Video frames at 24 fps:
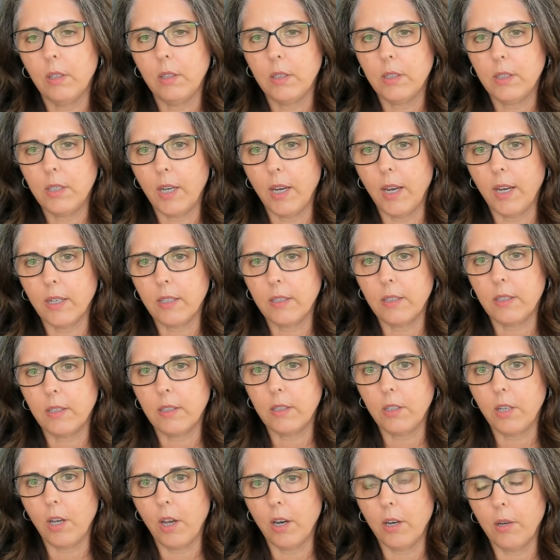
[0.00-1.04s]
texts
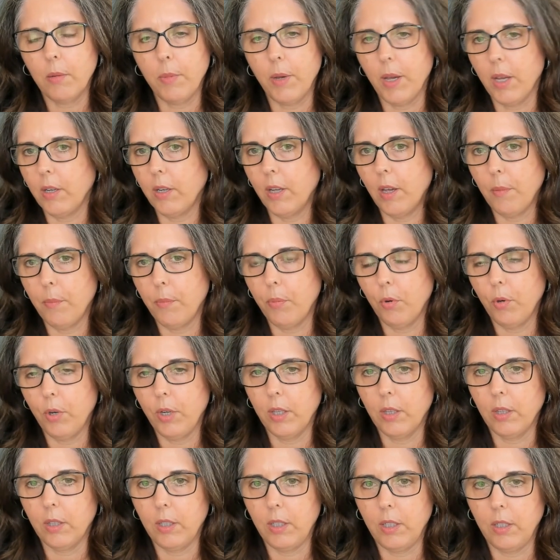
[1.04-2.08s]
talk about not
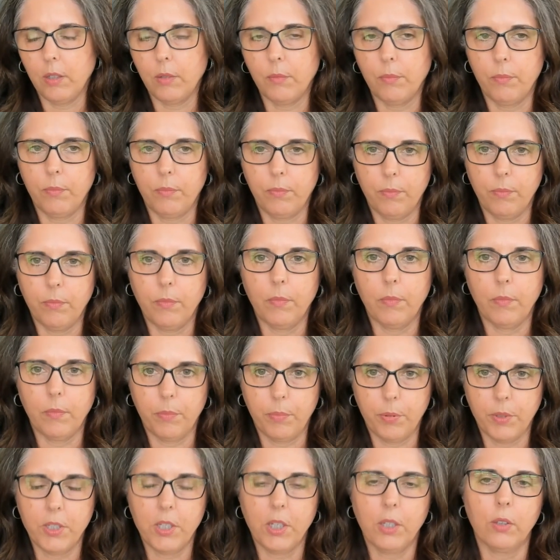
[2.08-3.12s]
boiling,
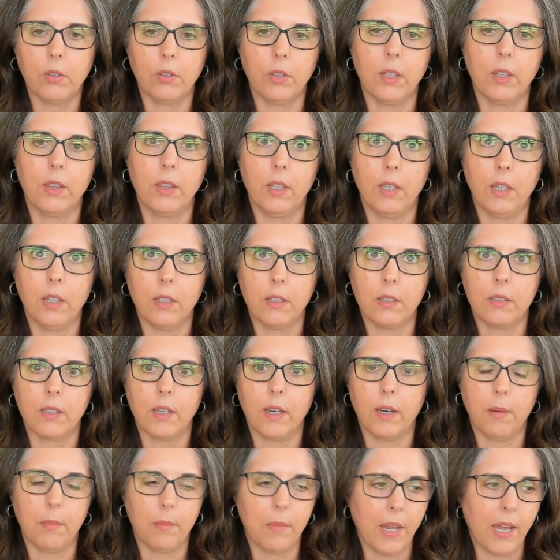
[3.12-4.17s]
particularly things
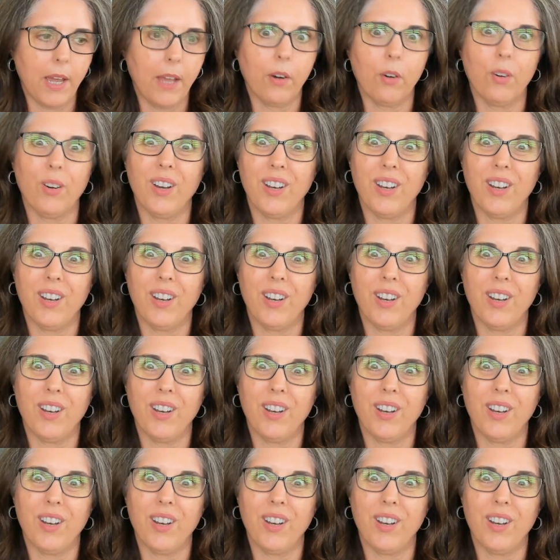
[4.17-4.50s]
like madder.